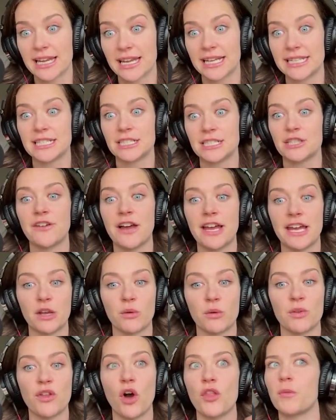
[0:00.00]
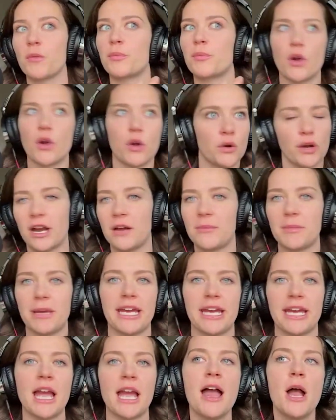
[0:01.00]
and identifying with all the
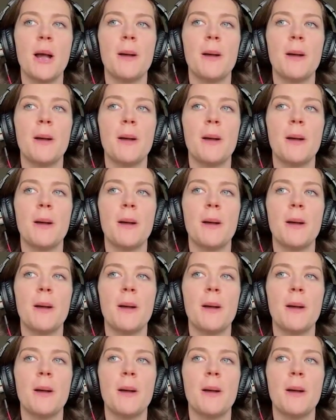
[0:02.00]
programming.